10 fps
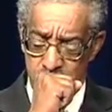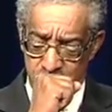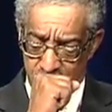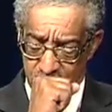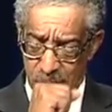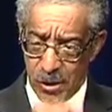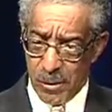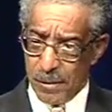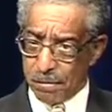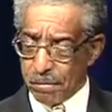excuse
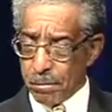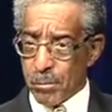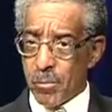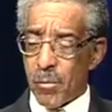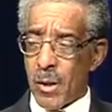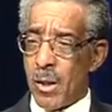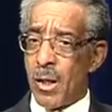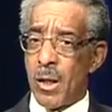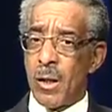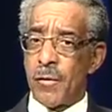me,
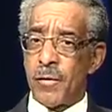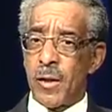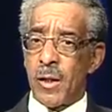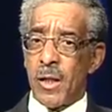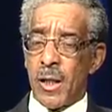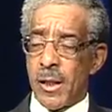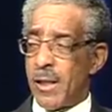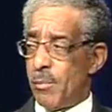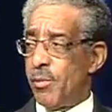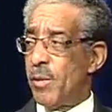of
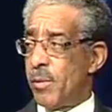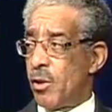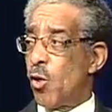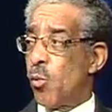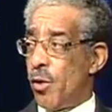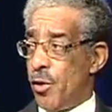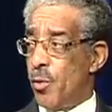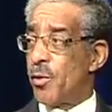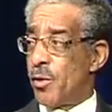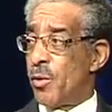letting people know what
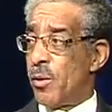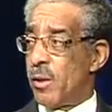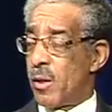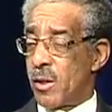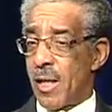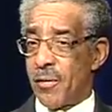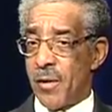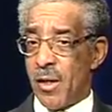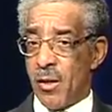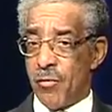you're doing, because I
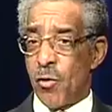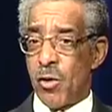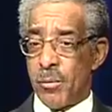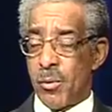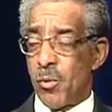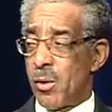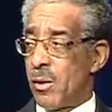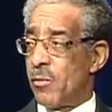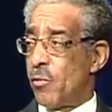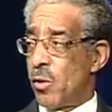think it's very
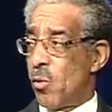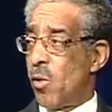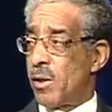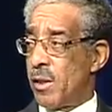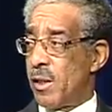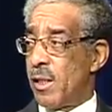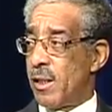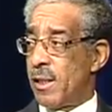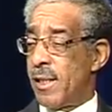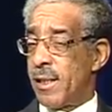important for the organization
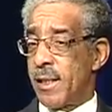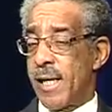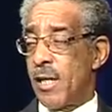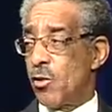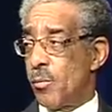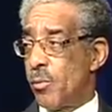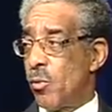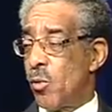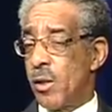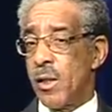to get the kind of
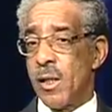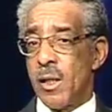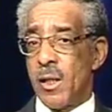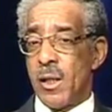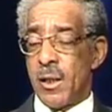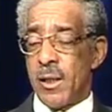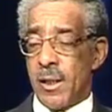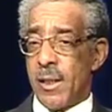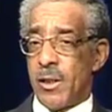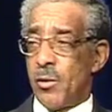support
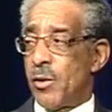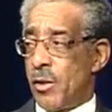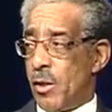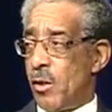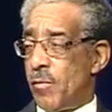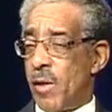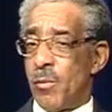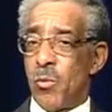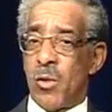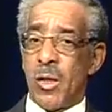that you deserve, number
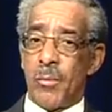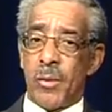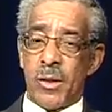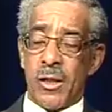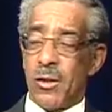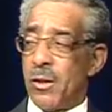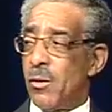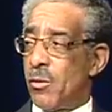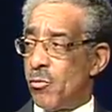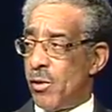one, but that you
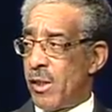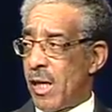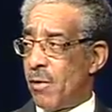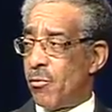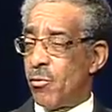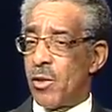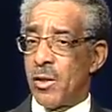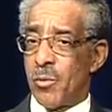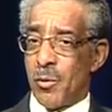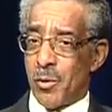used to reach out for
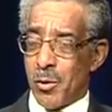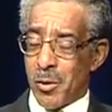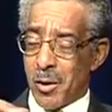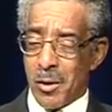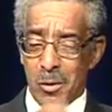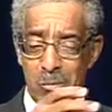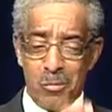when you were doing little